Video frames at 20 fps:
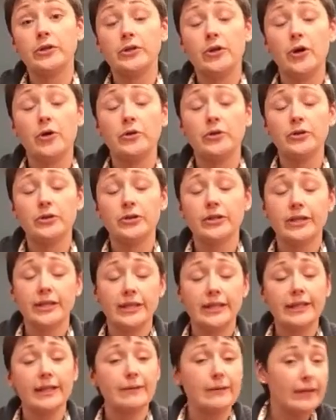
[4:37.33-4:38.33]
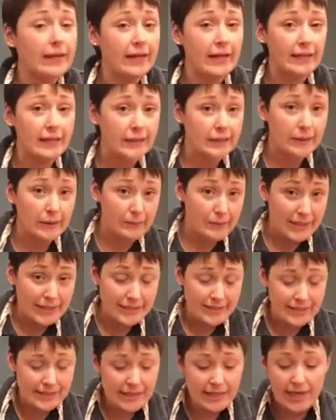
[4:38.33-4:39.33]
You know, you're gonna get a little
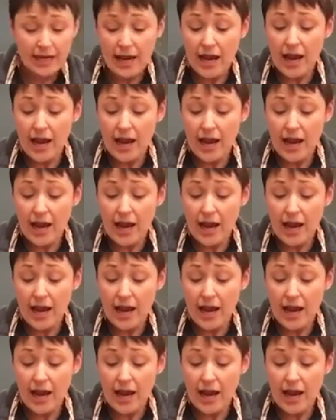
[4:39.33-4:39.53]
messy.